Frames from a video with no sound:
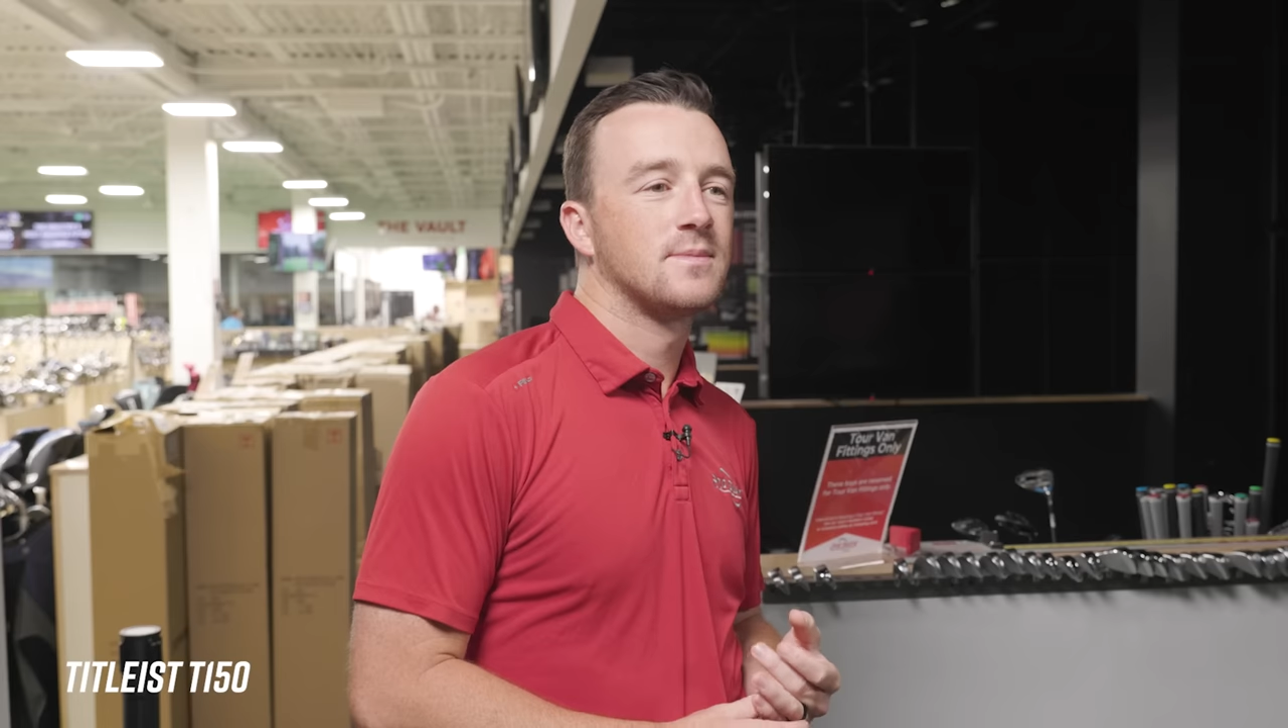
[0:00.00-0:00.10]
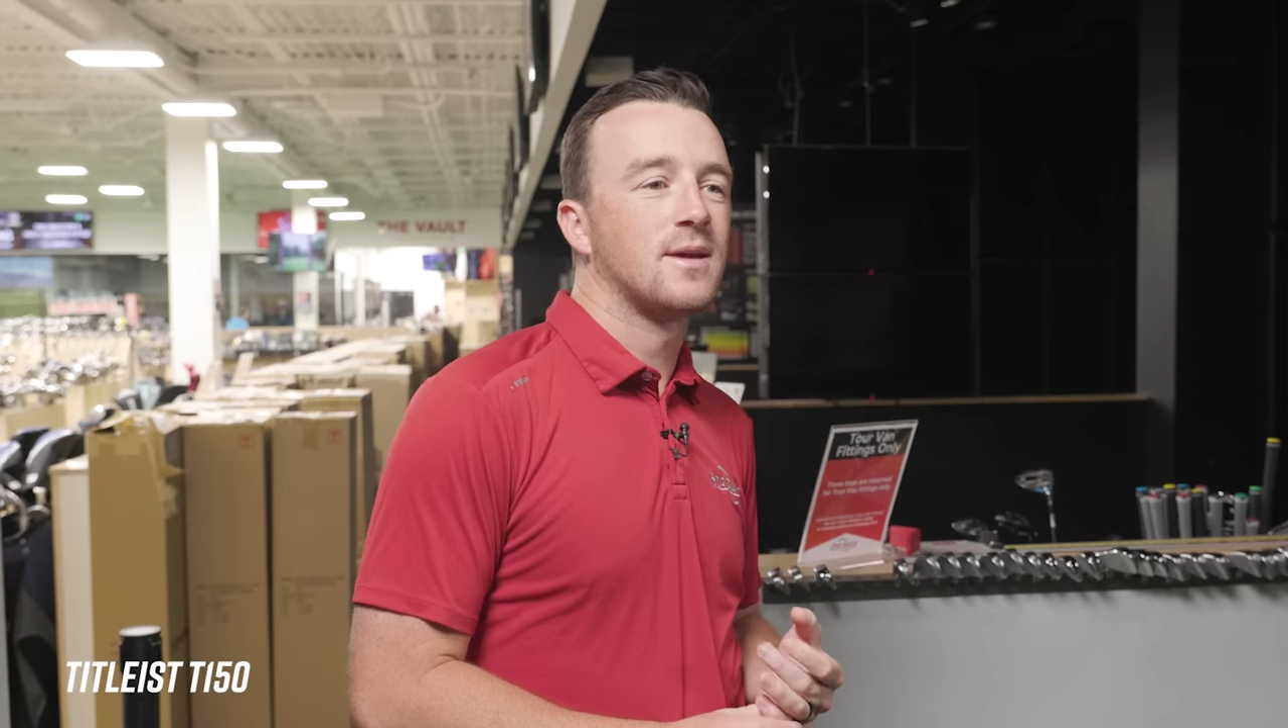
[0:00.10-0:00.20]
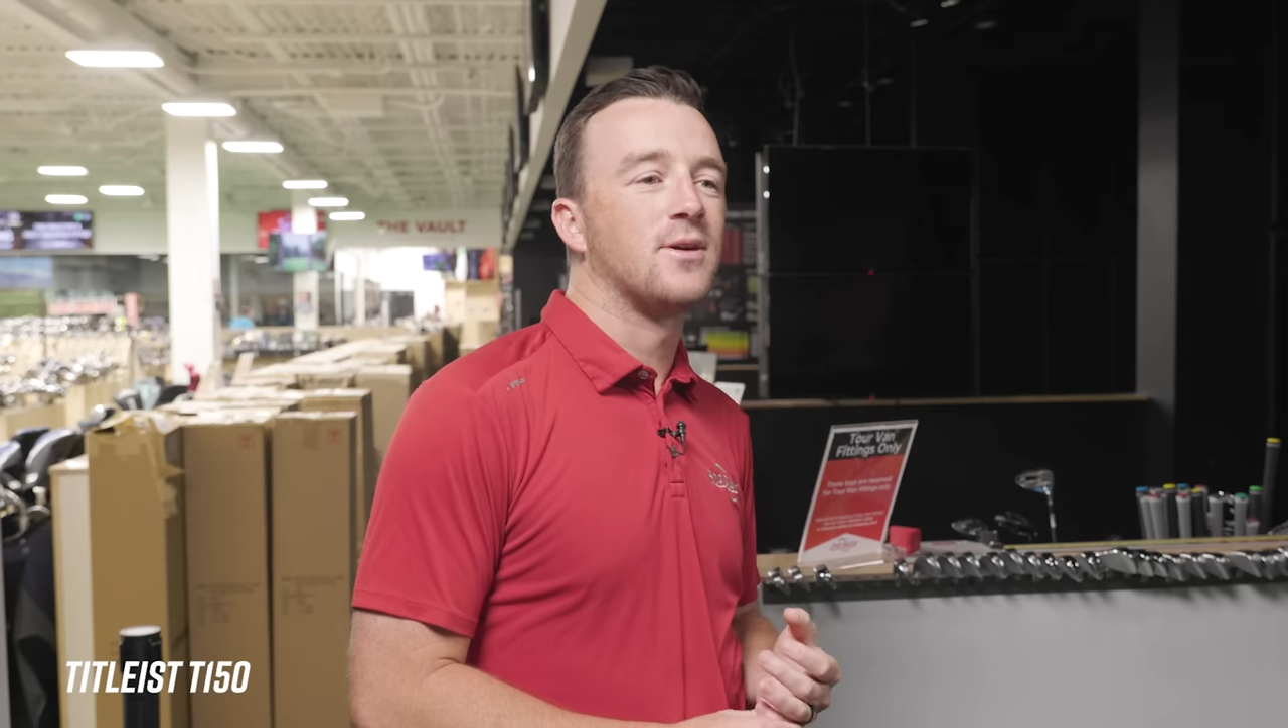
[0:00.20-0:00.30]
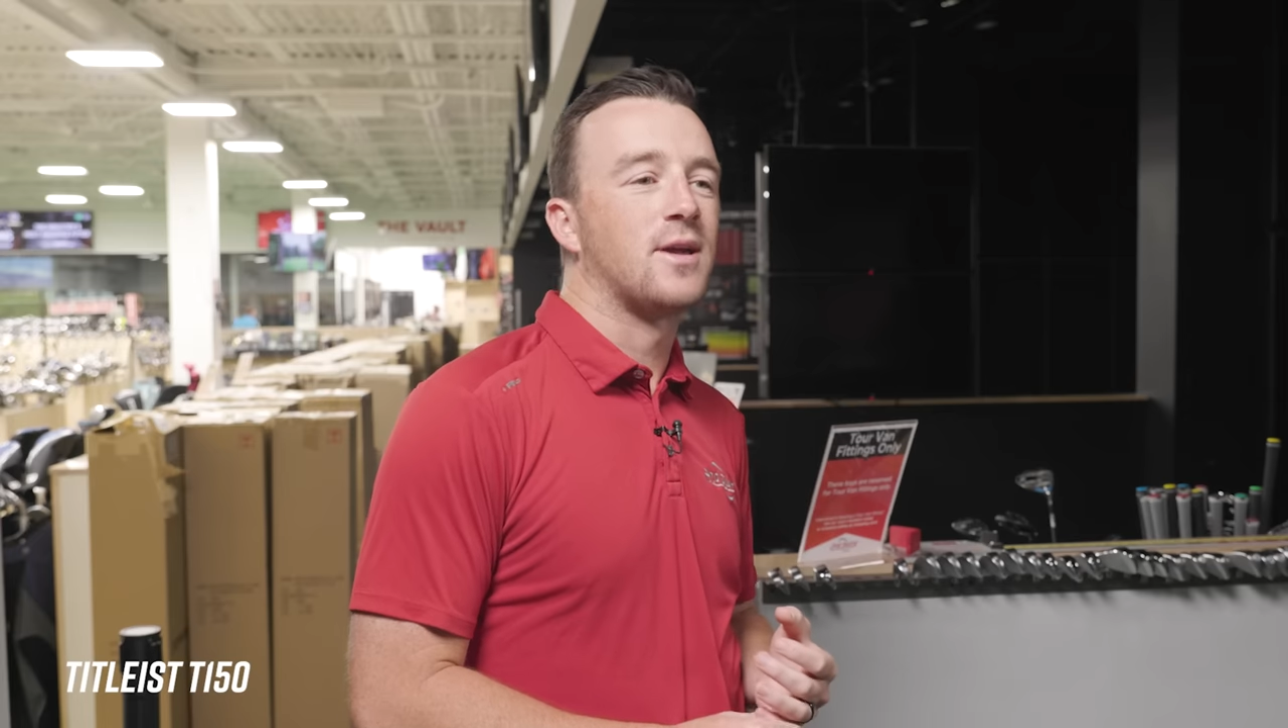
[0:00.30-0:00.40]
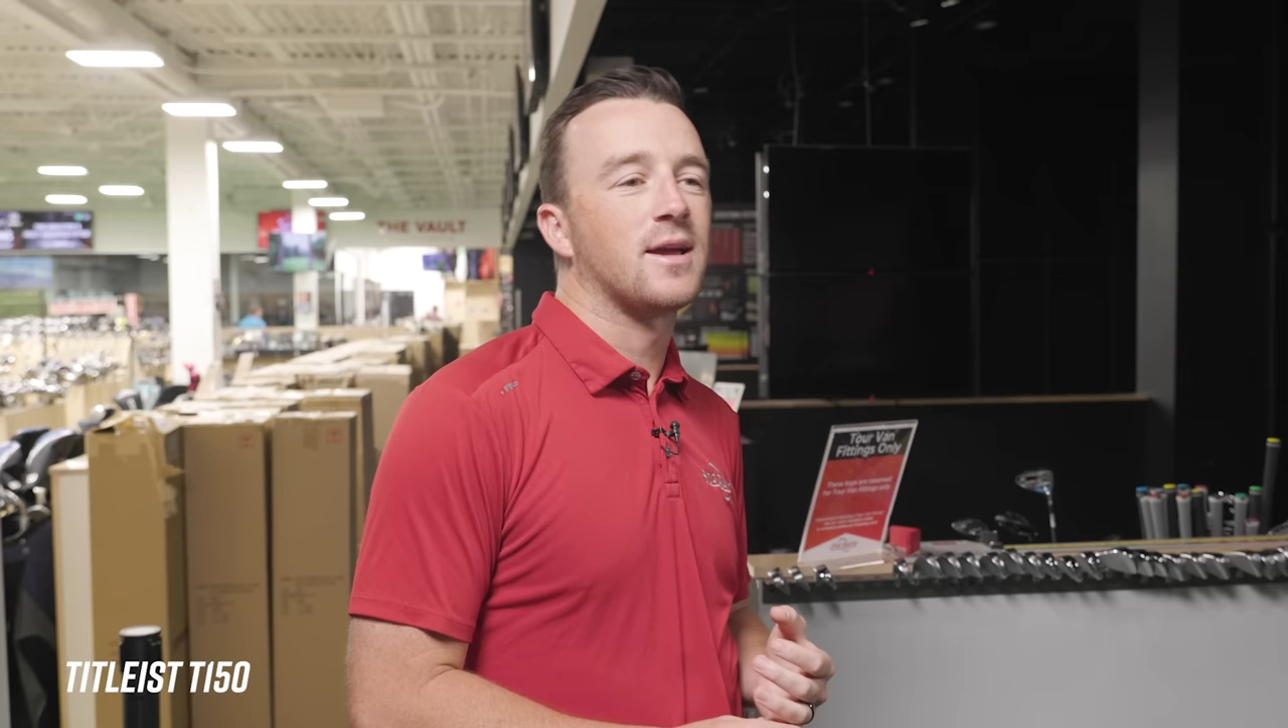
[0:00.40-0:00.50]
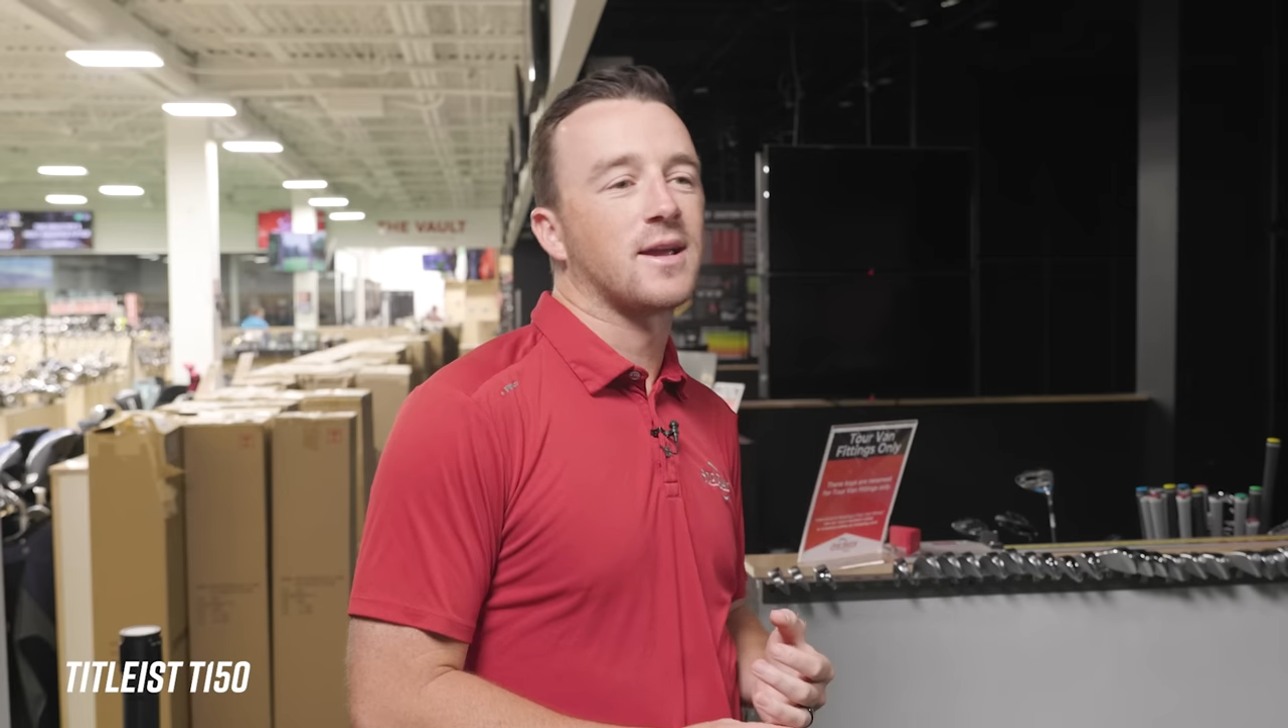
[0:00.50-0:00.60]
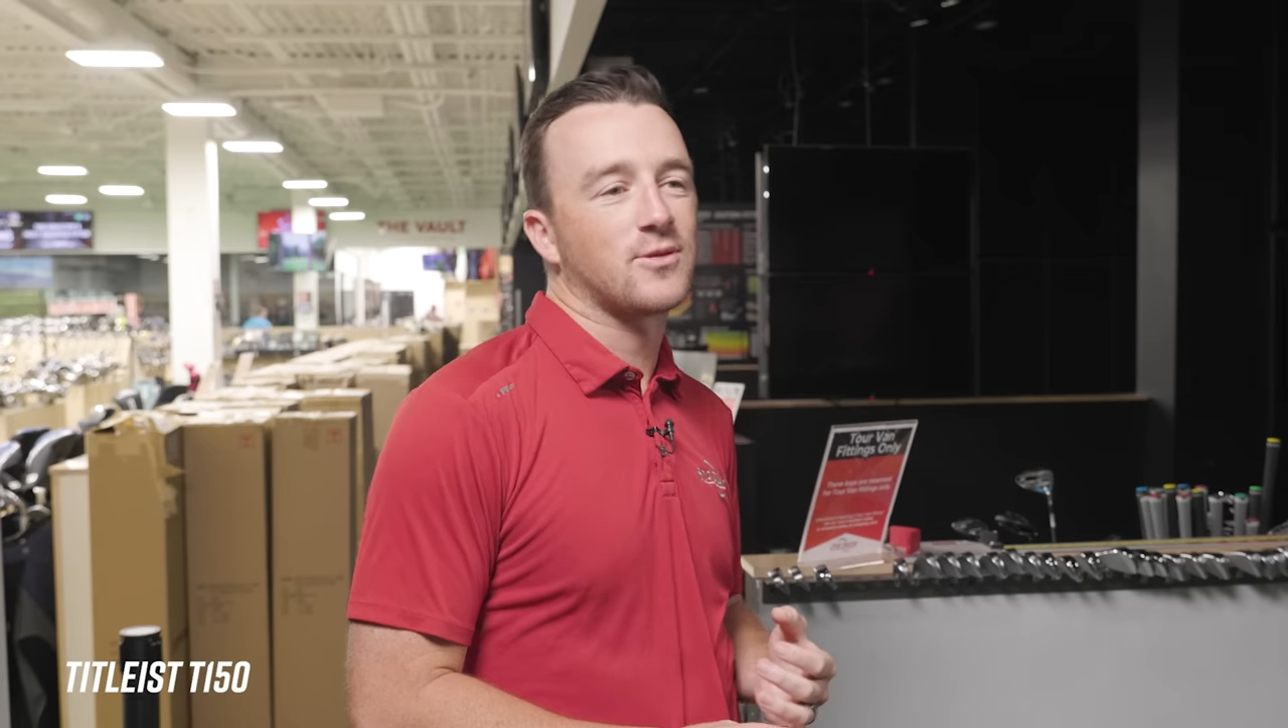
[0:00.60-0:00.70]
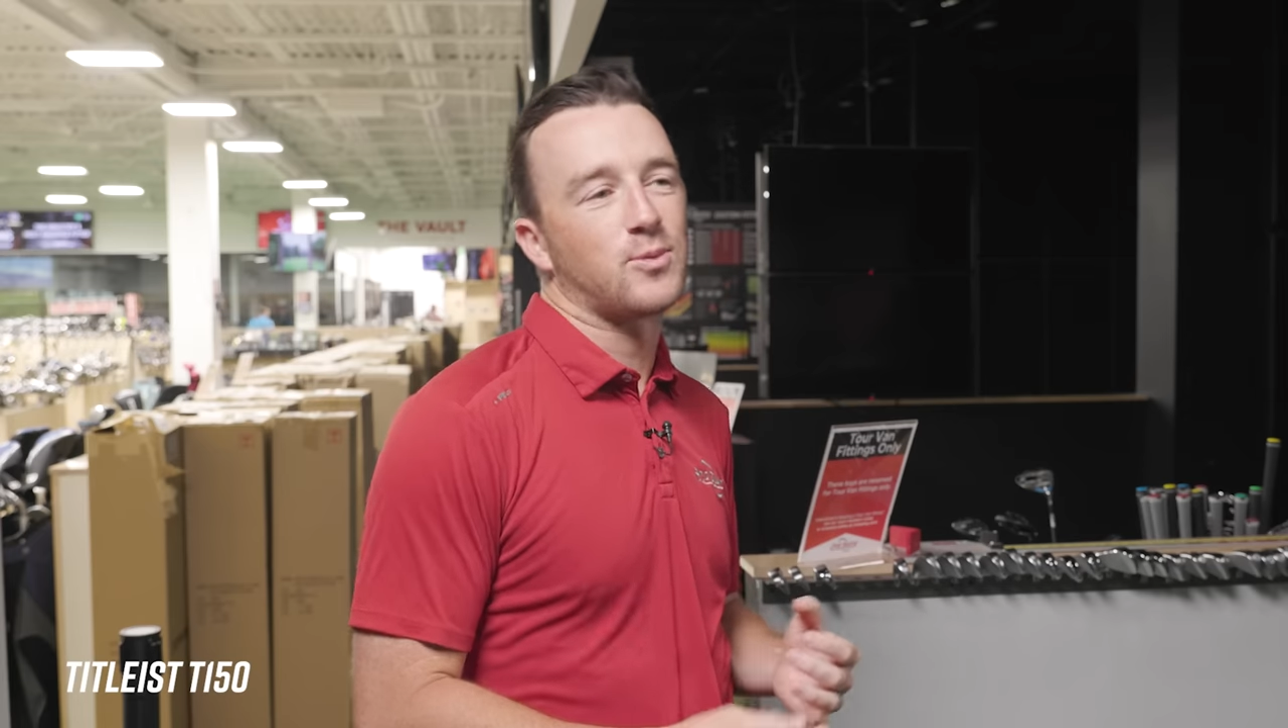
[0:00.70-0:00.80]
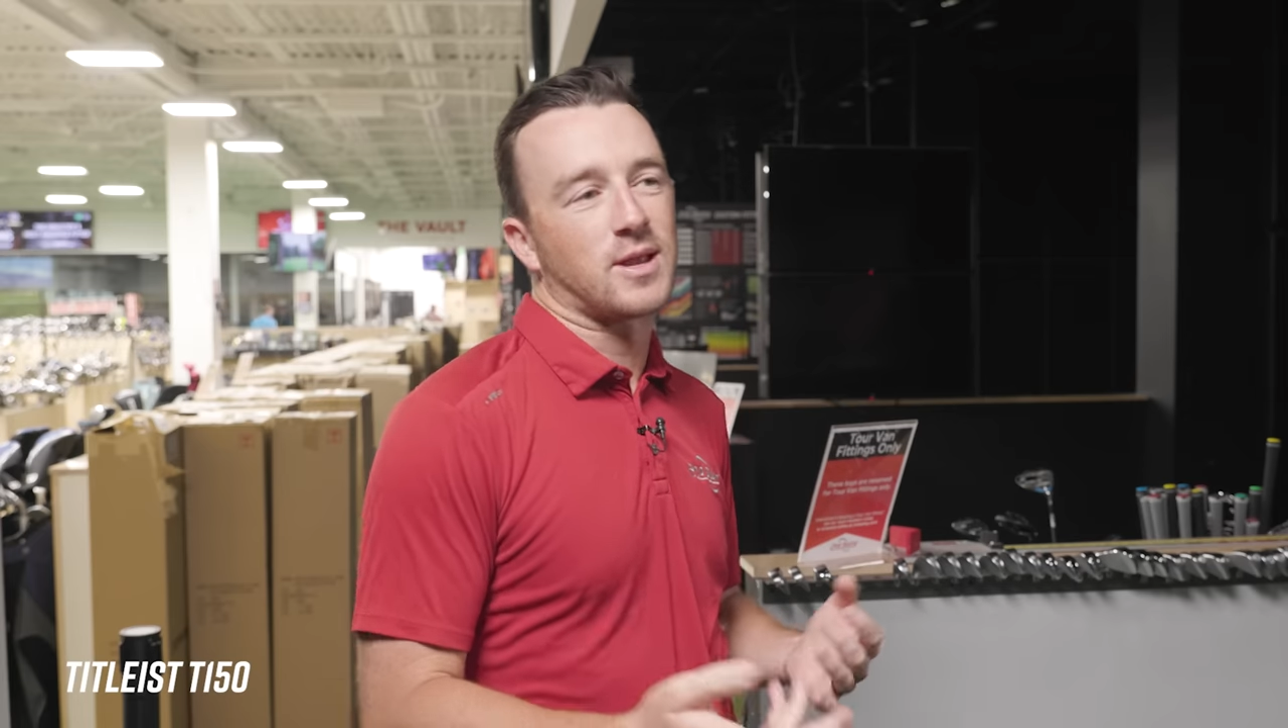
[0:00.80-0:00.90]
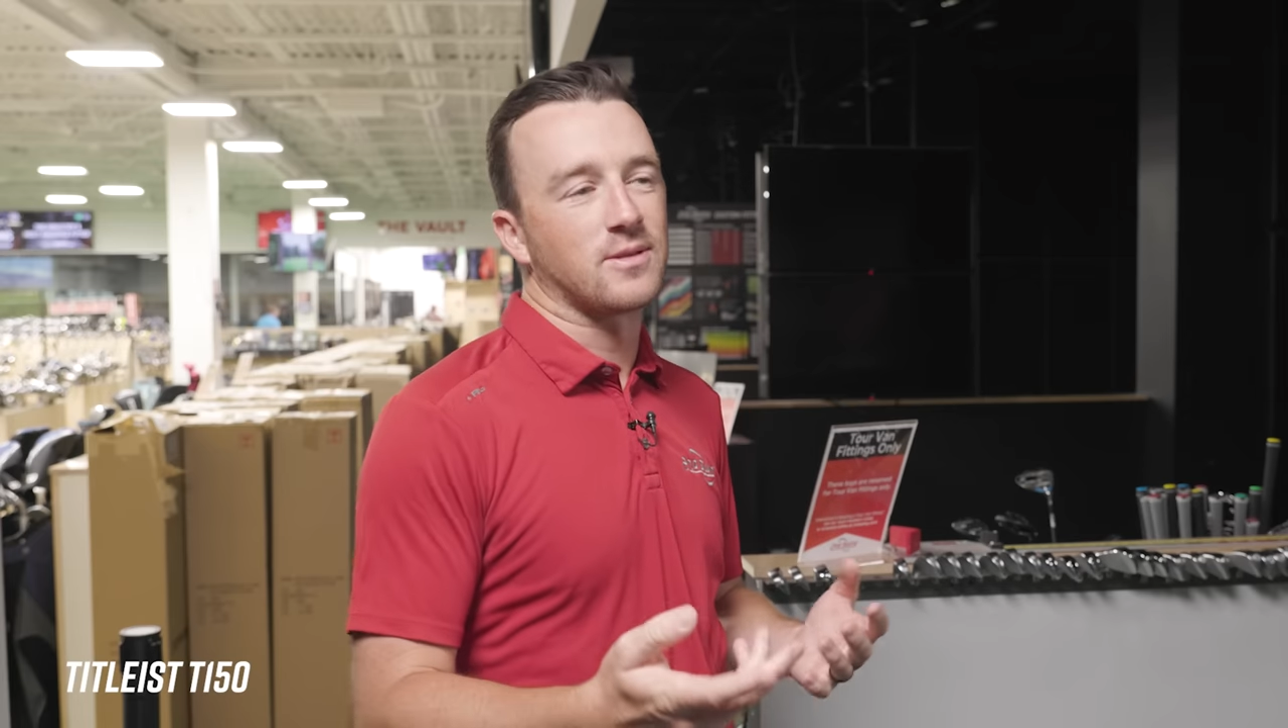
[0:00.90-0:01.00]
Oh yeah, I guess
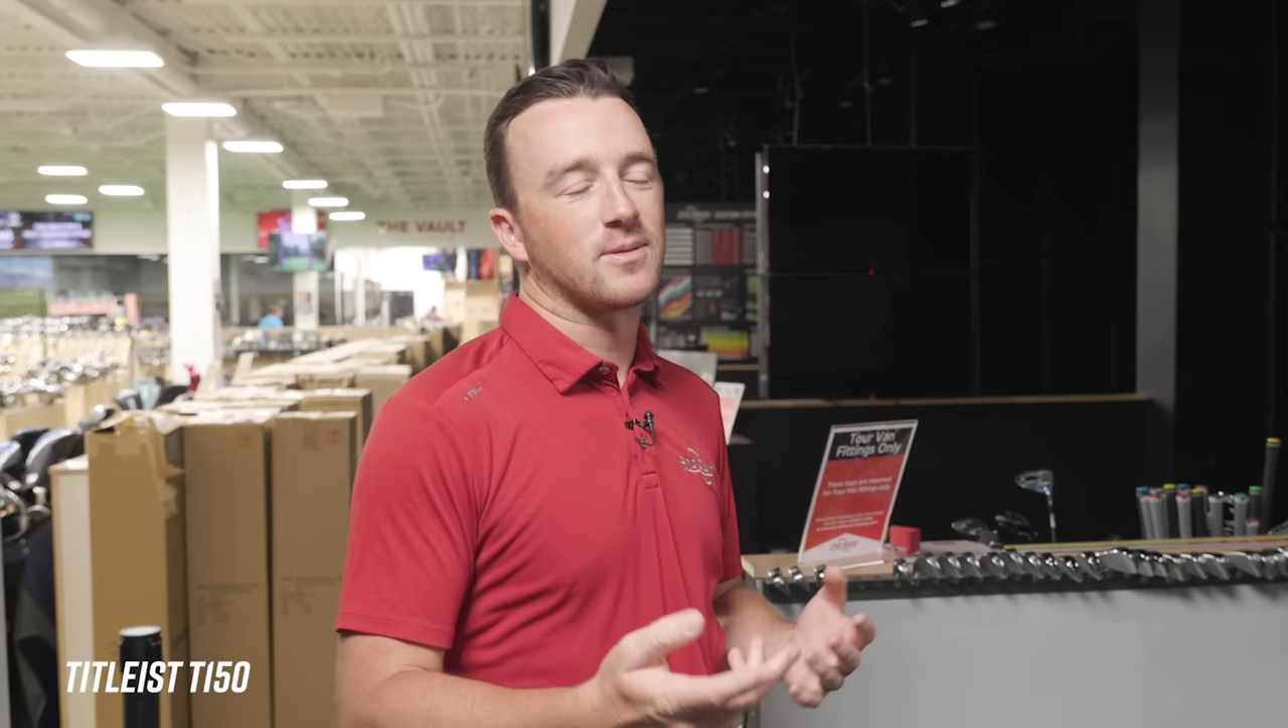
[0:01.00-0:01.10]
we can